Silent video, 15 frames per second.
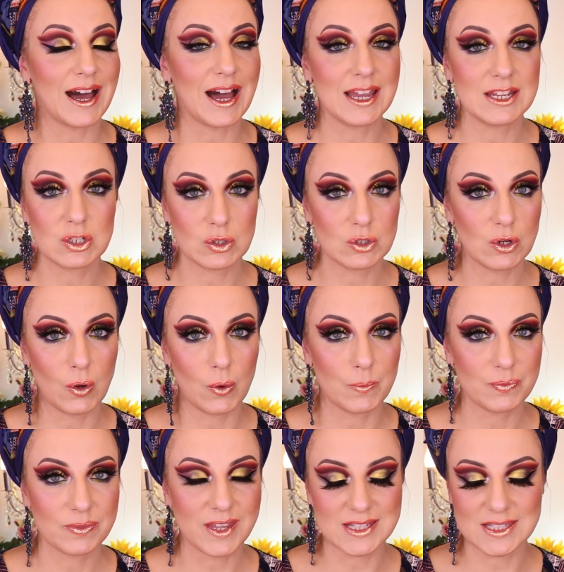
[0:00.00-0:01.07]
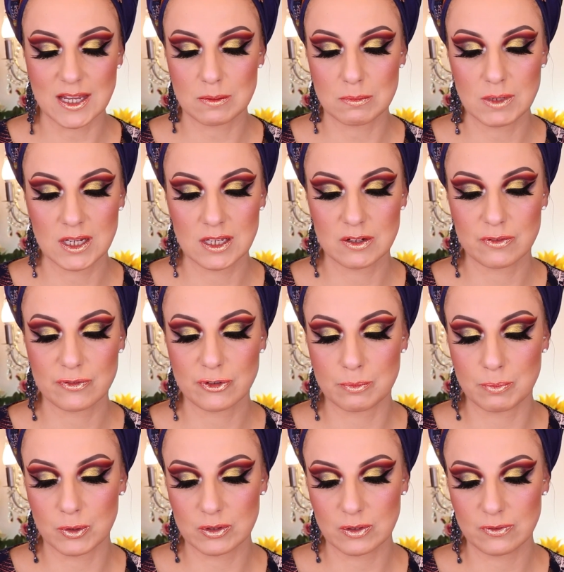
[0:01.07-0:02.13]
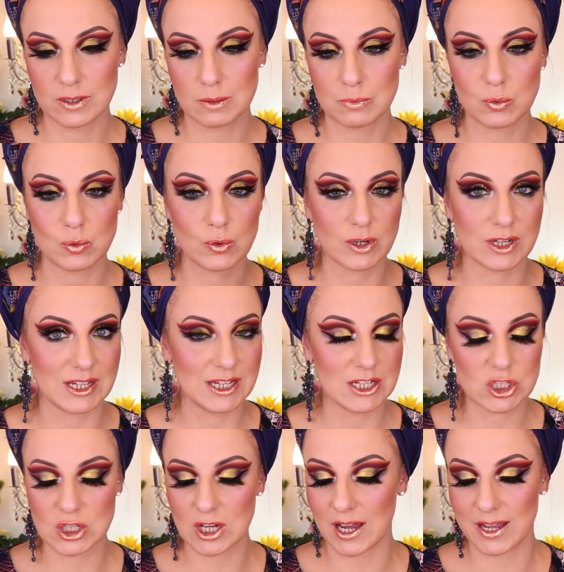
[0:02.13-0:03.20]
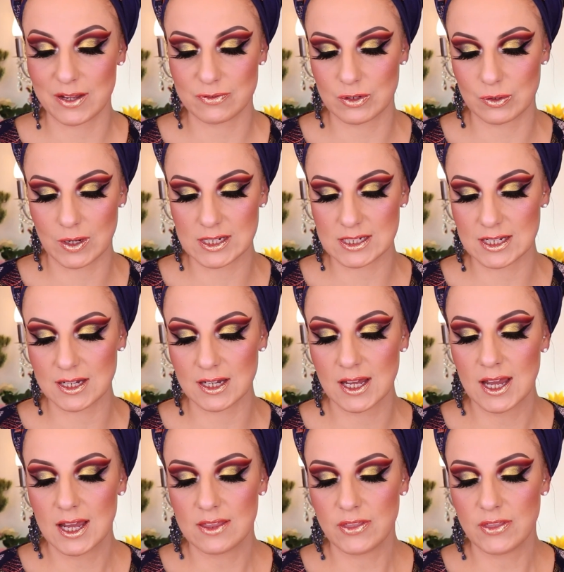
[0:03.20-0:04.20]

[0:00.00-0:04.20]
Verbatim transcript: I don't know. Does that mean for both of them or each? I have no idea.